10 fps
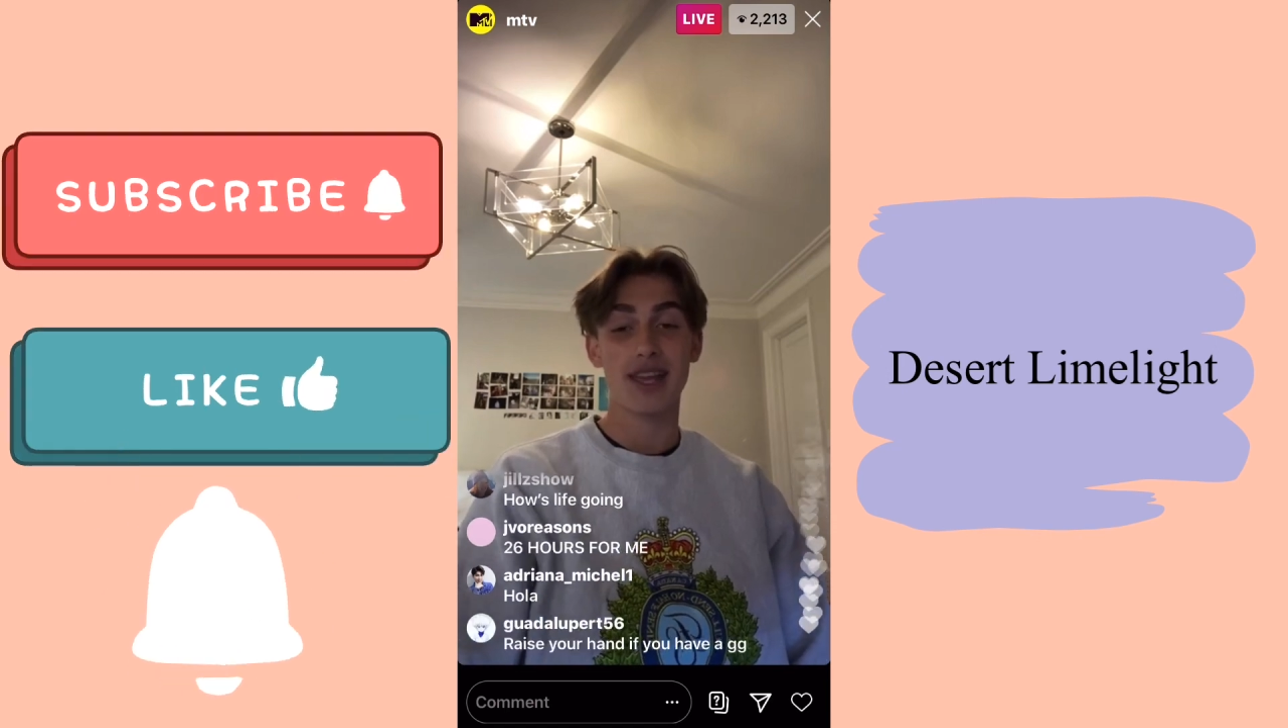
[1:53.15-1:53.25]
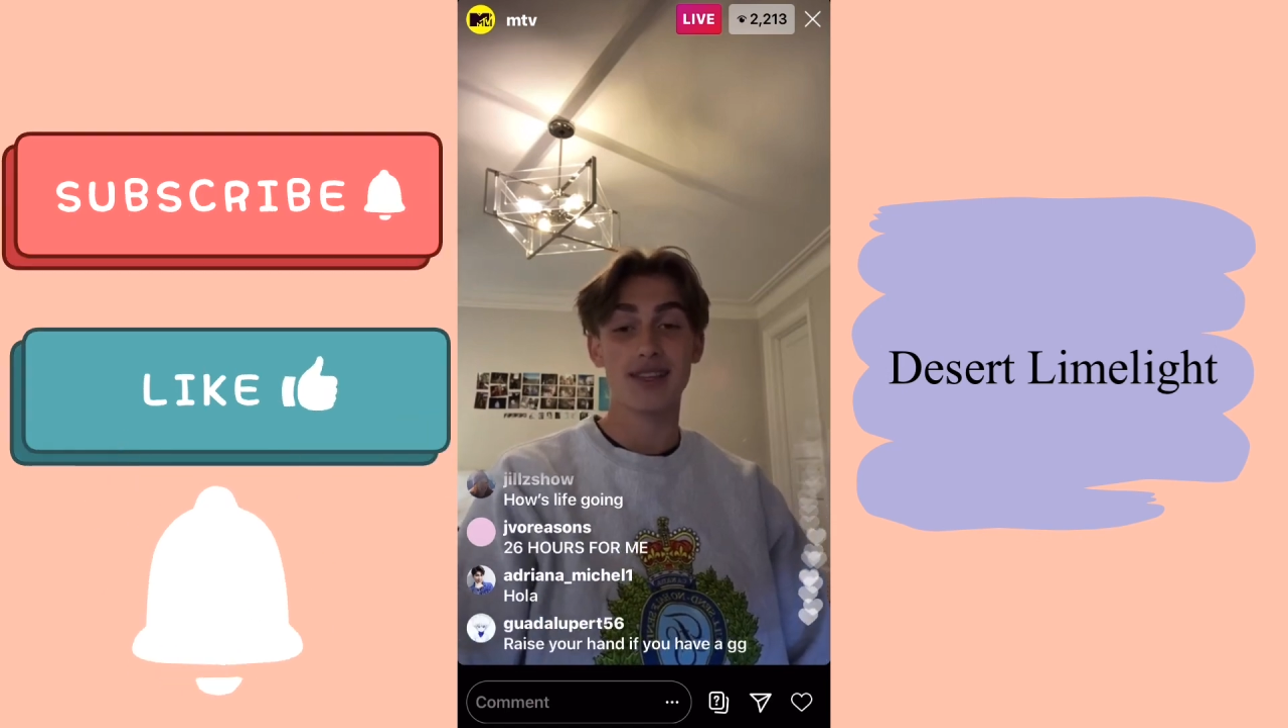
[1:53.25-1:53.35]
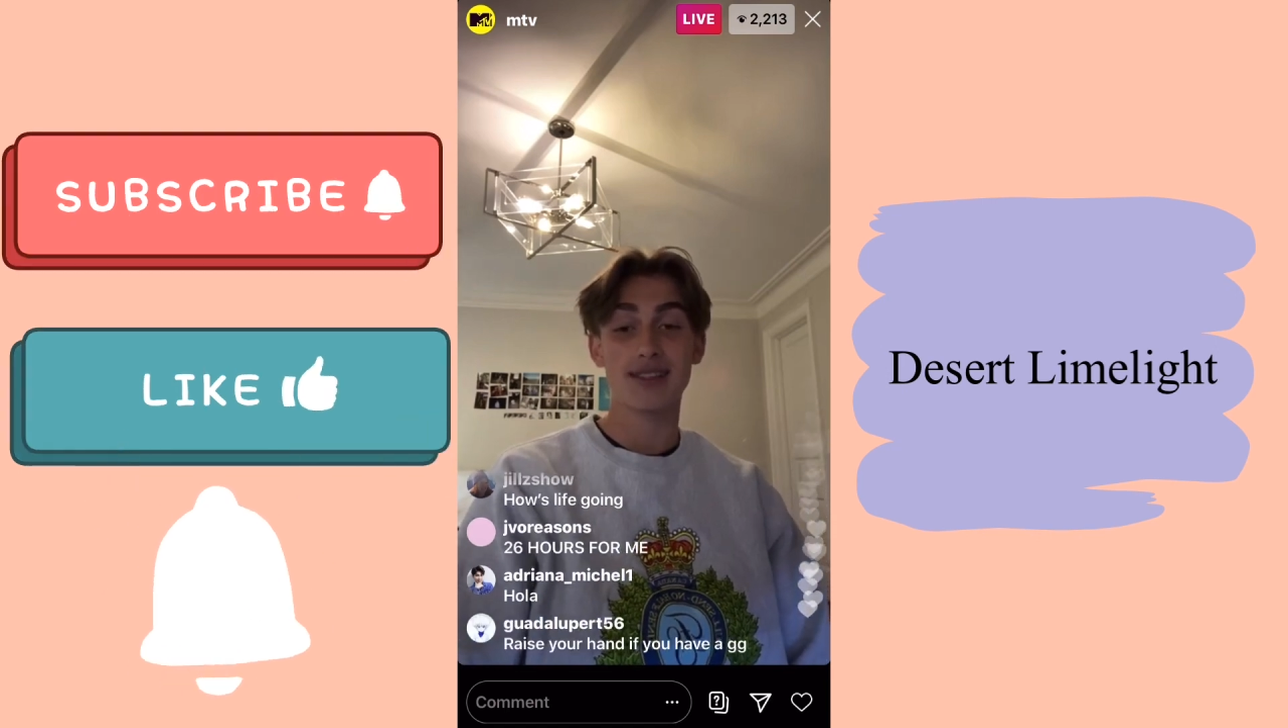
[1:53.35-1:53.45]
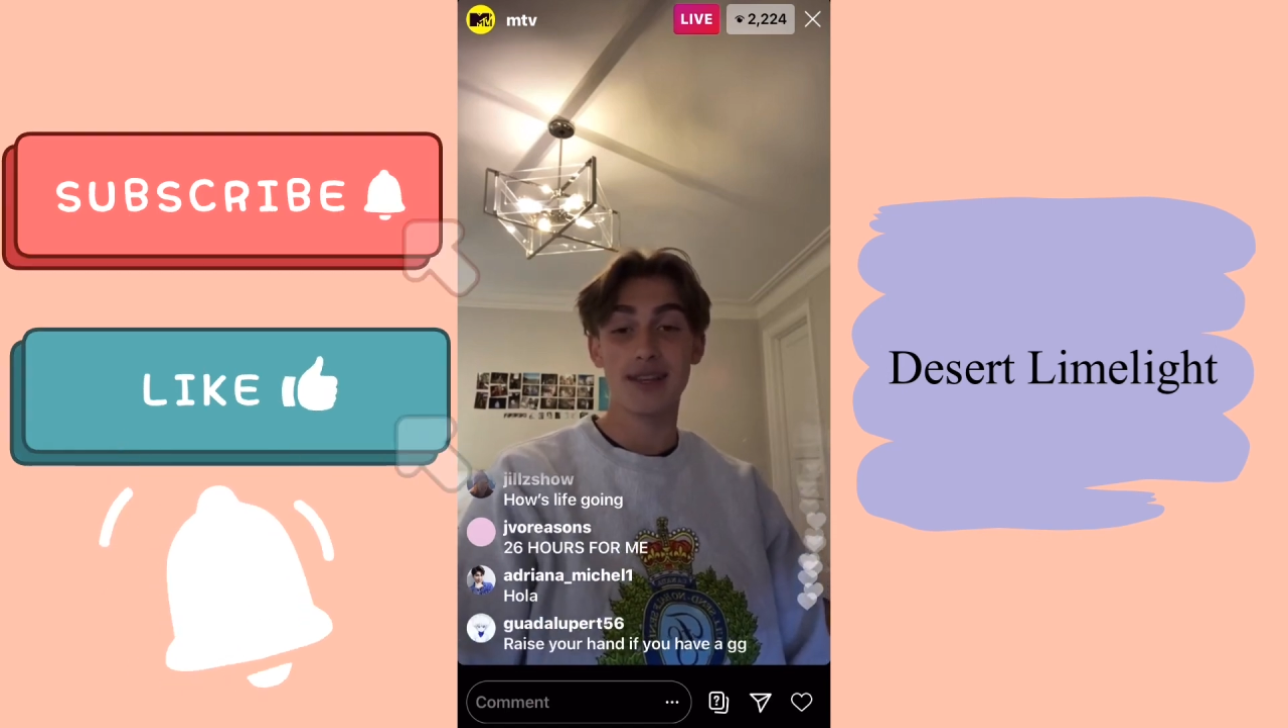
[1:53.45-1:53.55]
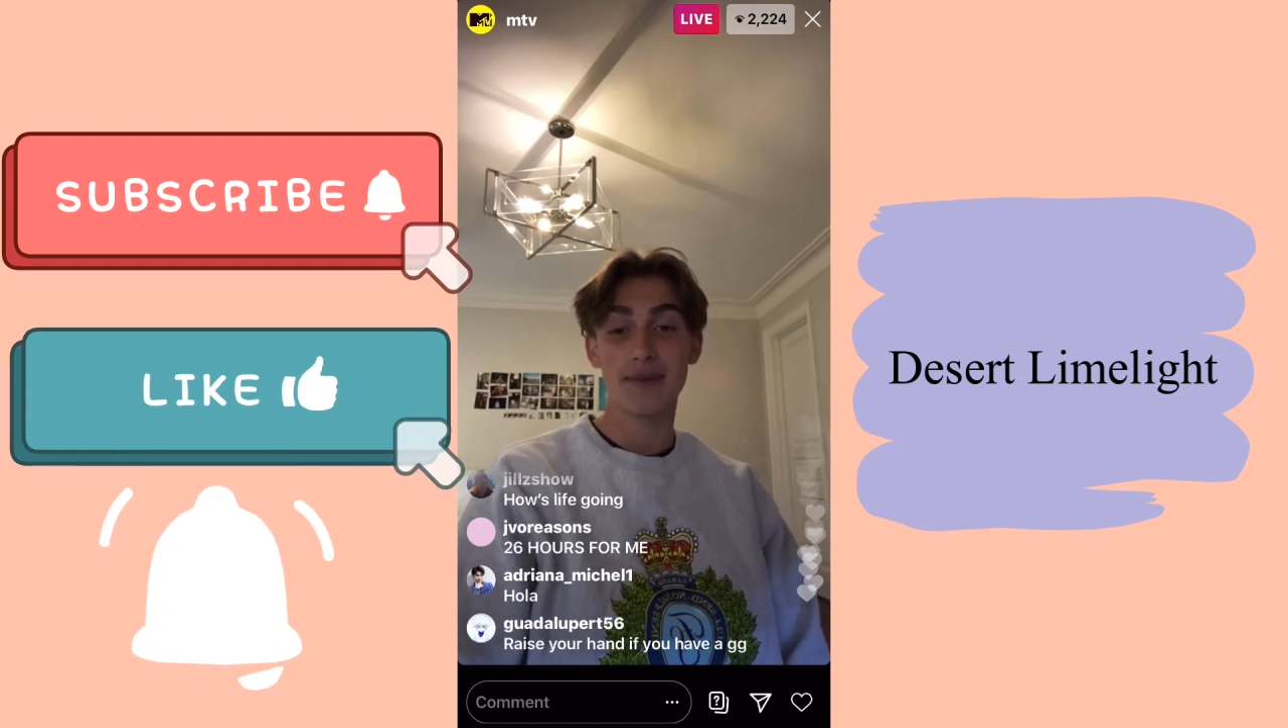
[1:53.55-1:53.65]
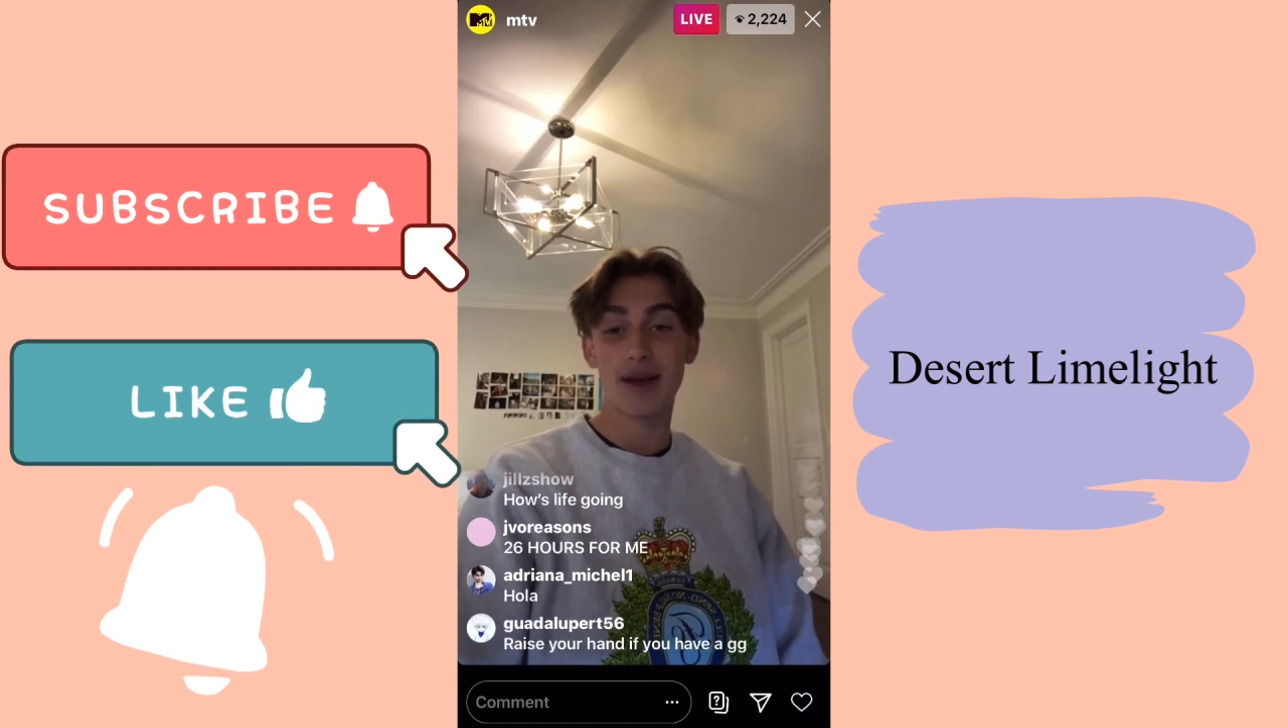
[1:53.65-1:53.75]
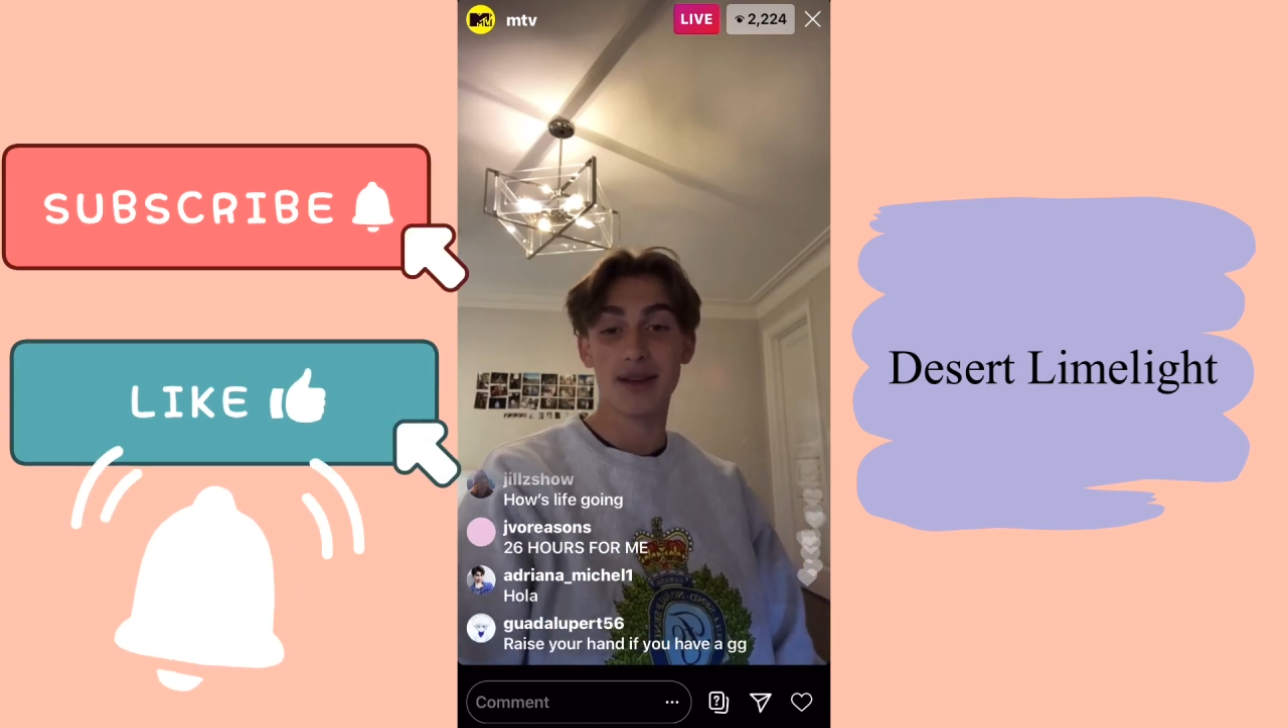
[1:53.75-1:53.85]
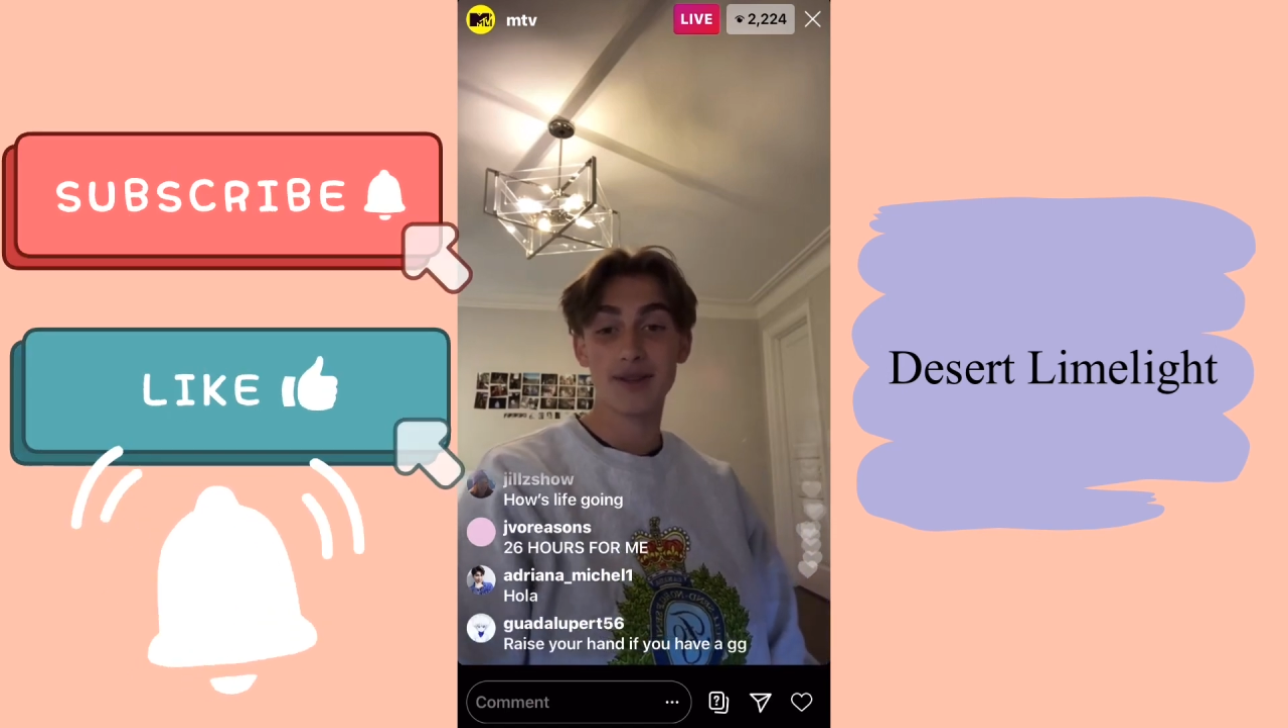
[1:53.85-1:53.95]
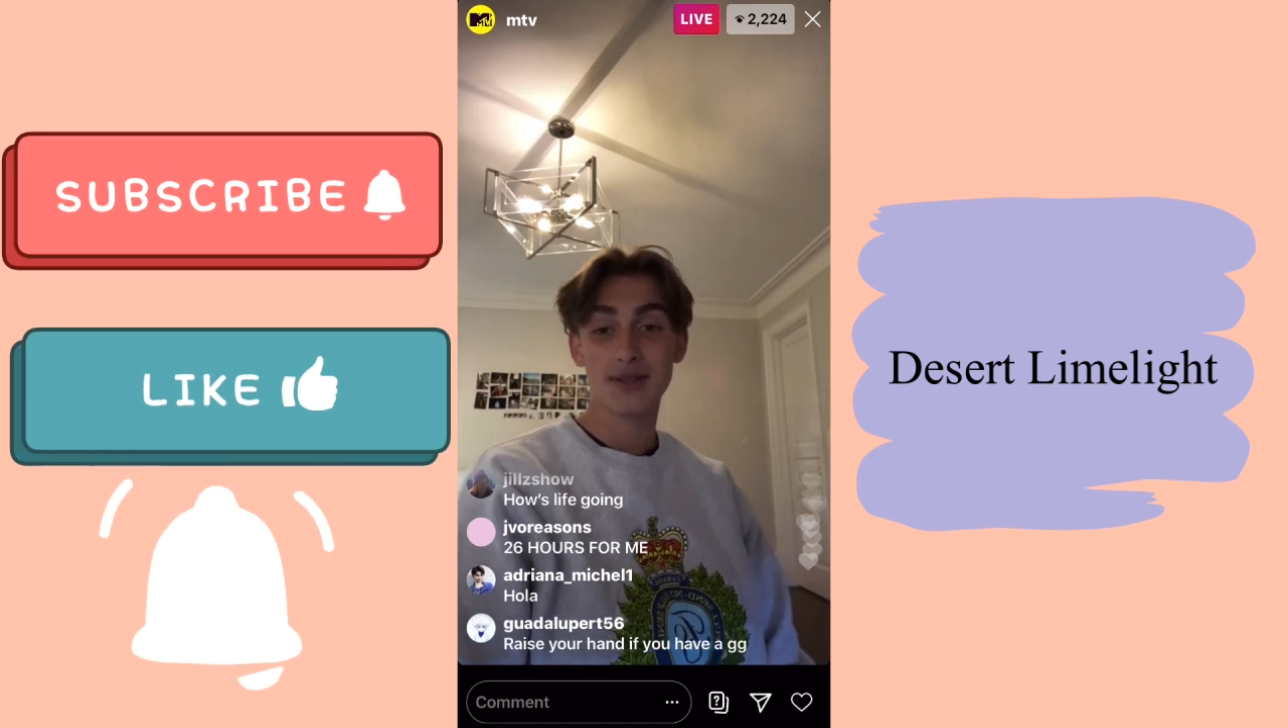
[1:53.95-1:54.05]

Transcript: AC in my house